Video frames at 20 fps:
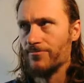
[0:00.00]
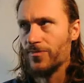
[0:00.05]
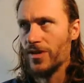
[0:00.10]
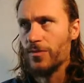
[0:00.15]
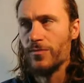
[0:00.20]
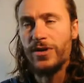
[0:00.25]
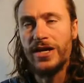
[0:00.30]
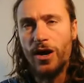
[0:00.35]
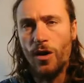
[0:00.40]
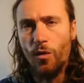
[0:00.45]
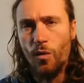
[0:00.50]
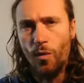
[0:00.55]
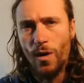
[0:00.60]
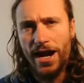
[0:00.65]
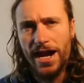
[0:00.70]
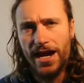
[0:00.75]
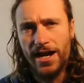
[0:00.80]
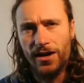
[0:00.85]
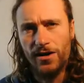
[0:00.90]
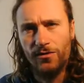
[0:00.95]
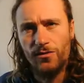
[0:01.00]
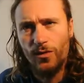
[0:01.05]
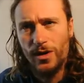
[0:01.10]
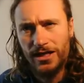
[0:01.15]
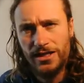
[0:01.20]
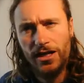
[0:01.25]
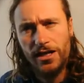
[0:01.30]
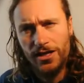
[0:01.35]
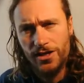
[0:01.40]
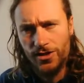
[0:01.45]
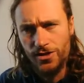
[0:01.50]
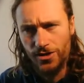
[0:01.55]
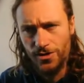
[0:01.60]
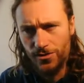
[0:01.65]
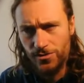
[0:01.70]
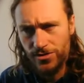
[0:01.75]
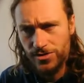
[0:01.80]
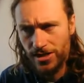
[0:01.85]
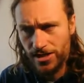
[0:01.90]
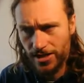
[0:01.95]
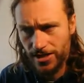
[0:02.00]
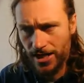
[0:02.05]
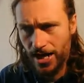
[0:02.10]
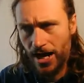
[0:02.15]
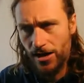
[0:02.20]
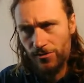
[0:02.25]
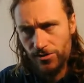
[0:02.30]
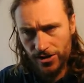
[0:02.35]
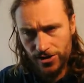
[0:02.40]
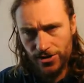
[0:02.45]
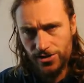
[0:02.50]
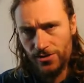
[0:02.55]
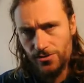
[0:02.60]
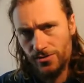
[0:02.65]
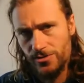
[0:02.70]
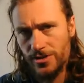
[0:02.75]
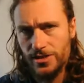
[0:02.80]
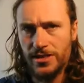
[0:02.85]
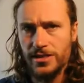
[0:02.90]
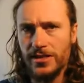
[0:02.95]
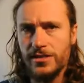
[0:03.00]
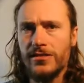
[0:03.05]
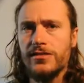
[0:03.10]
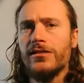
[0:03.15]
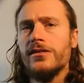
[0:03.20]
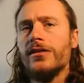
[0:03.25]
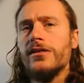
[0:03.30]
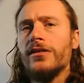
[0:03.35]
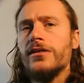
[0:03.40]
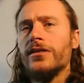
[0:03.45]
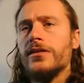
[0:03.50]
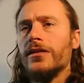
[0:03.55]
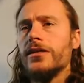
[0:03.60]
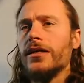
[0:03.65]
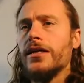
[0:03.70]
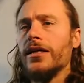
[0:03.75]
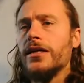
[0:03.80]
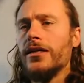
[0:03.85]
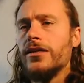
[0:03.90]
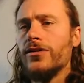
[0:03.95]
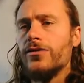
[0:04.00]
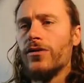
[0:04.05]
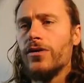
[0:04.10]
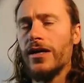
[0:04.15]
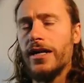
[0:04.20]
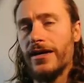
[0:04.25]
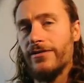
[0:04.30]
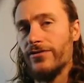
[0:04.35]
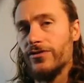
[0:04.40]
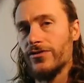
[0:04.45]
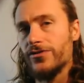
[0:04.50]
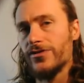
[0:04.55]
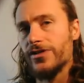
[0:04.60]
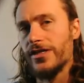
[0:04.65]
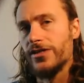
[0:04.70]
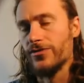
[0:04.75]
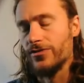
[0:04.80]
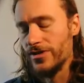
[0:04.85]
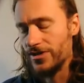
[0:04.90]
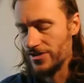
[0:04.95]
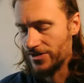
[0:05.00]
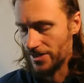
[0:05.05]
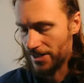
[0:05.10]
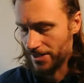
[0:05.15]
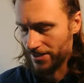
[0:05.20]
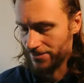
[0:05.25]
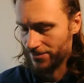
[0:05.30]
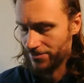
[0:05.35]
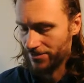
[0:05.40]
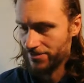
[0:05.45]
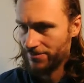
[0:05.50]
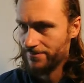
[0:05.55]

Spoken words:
be aware of what are you using and how are you using this in your levels, in your designs.